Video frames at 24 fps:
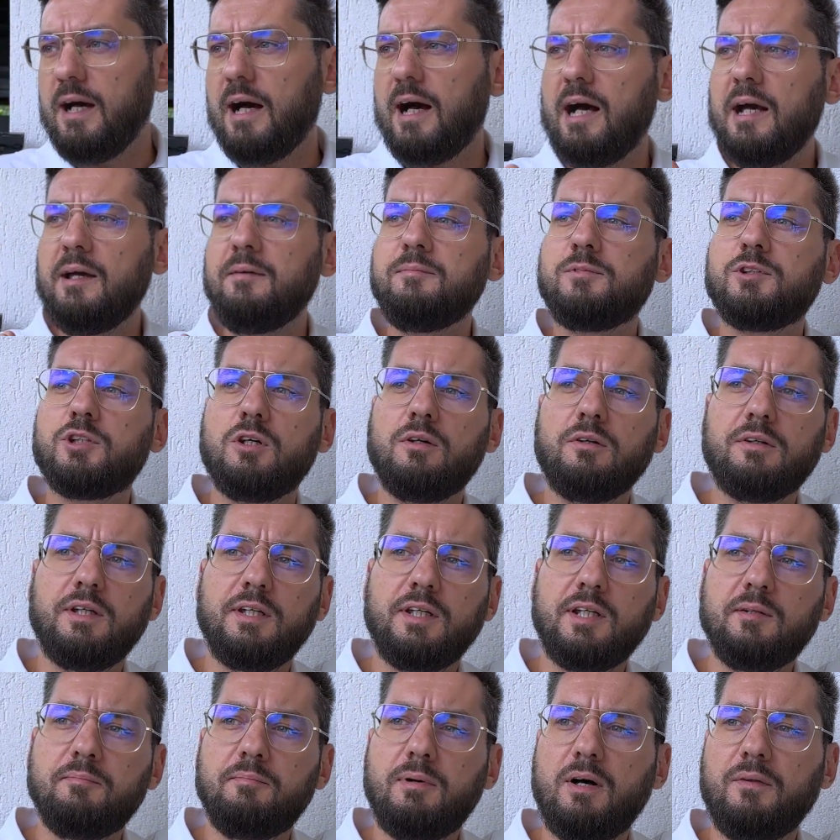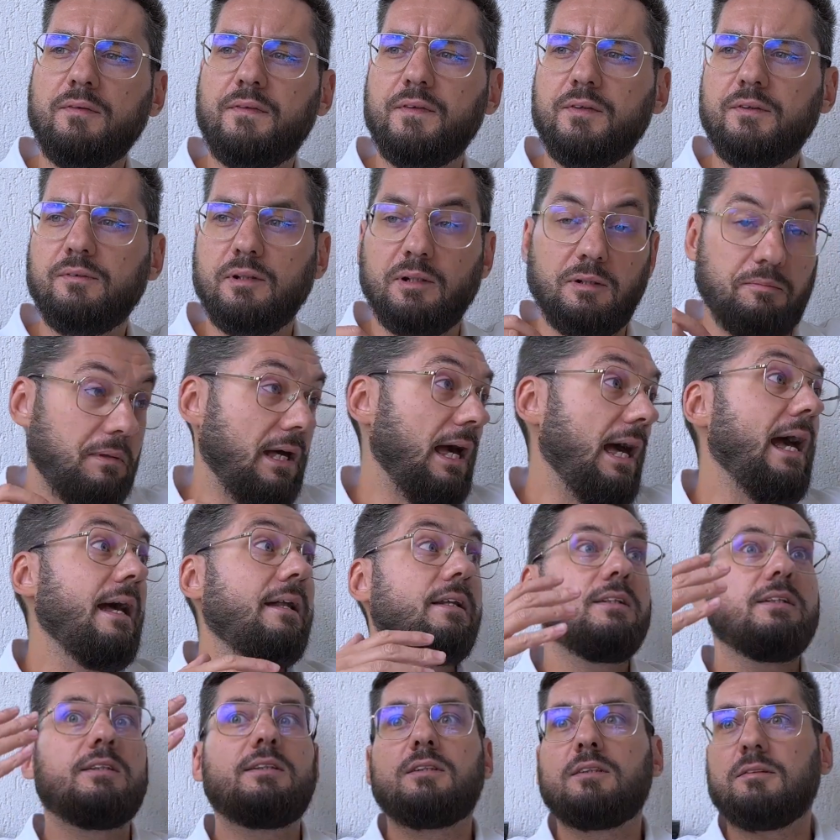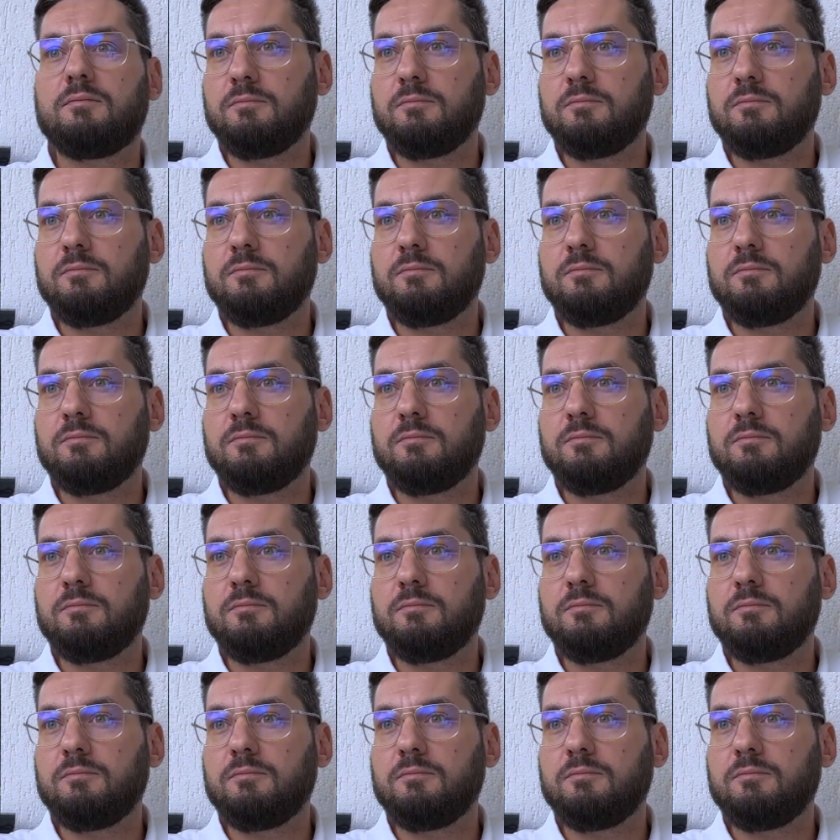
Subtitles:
I'm talking about the and